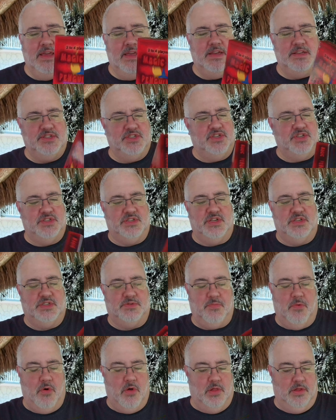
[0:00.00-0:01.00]
It's just a
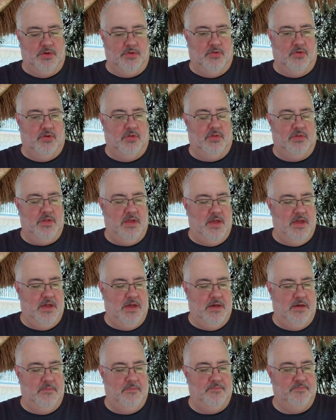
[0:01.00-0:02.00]
small little
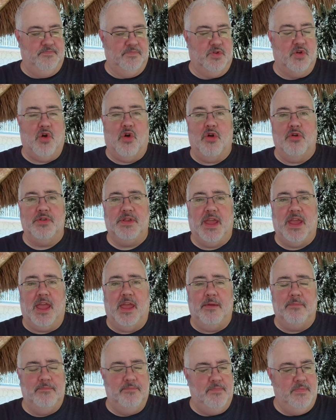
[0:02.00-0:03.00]
card
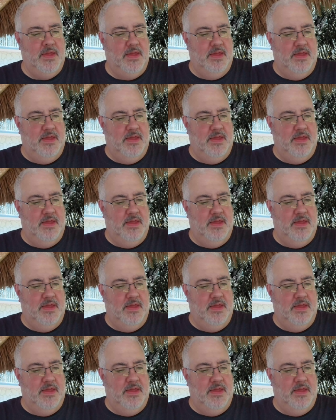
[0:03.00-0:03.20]
game